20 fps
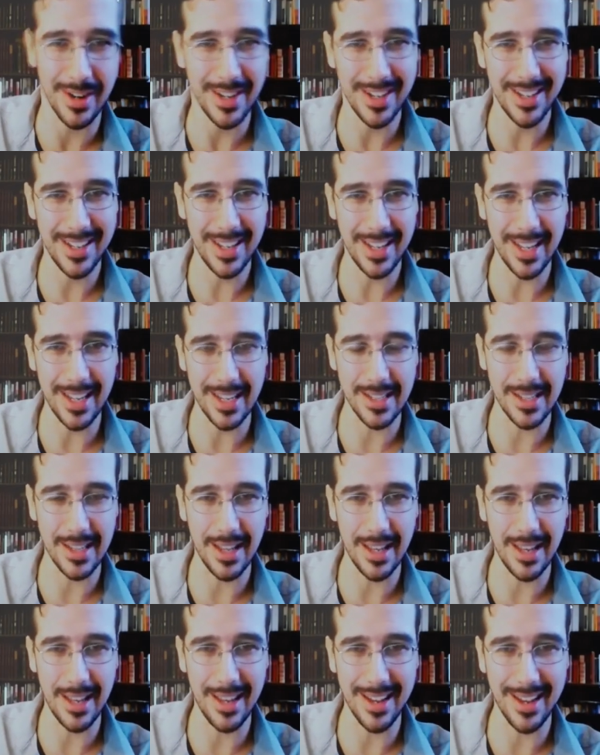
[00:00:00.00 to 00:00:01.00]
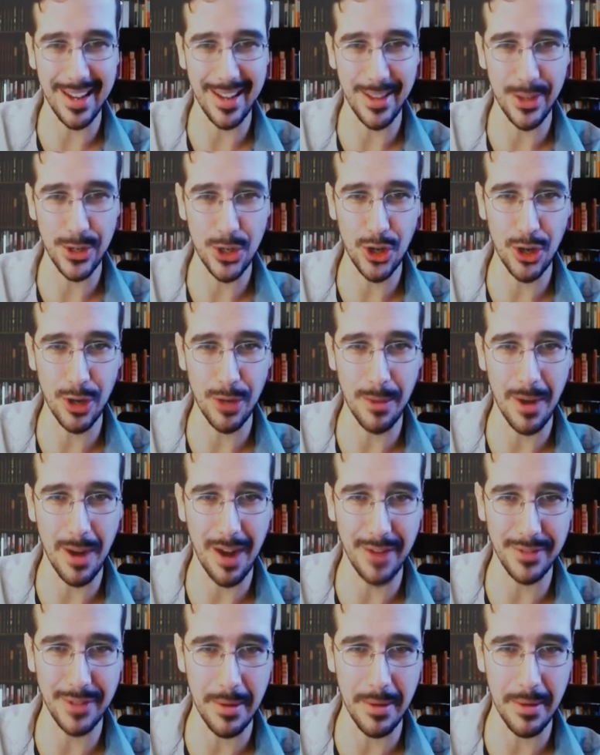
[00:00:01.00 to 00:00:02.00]
is the term
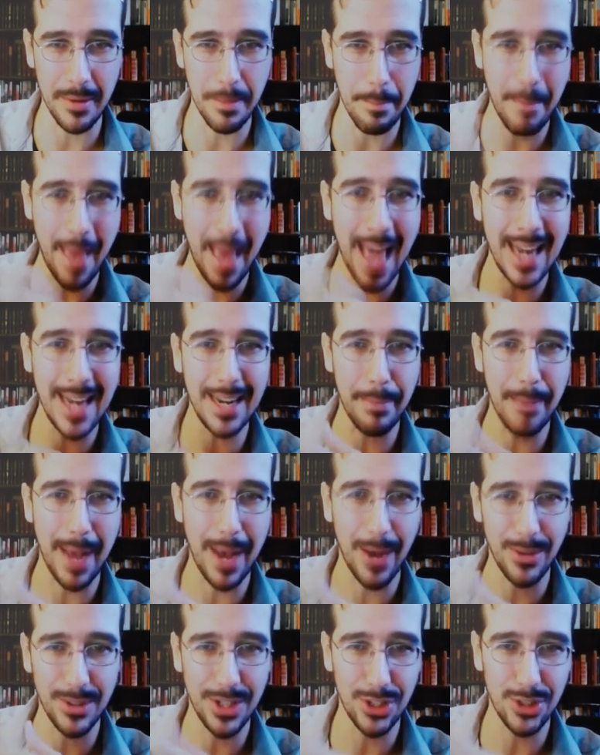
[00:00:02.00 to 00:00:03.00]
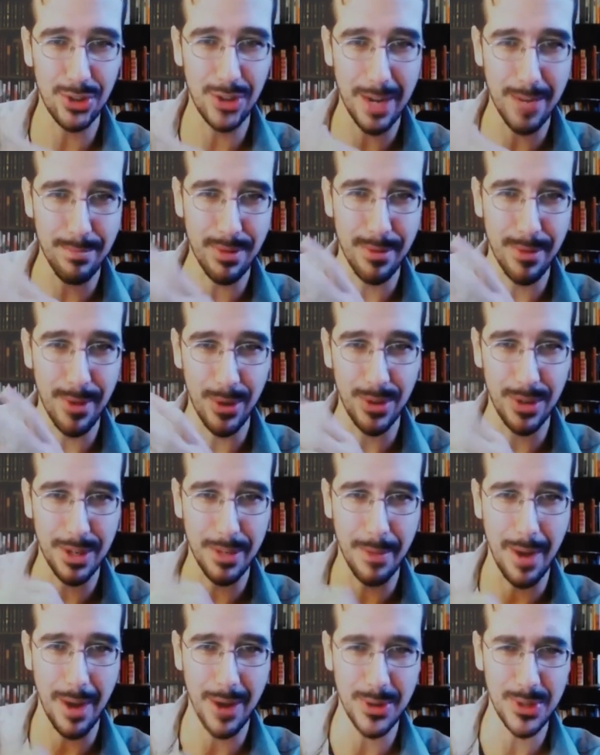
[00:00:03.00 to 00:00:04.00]
often bandied about to try to promote
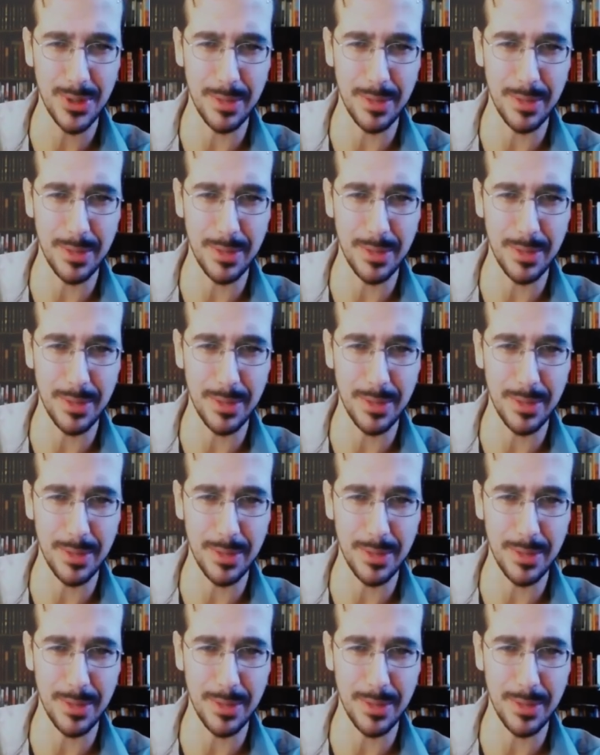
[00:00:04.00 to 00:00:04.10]
democracy.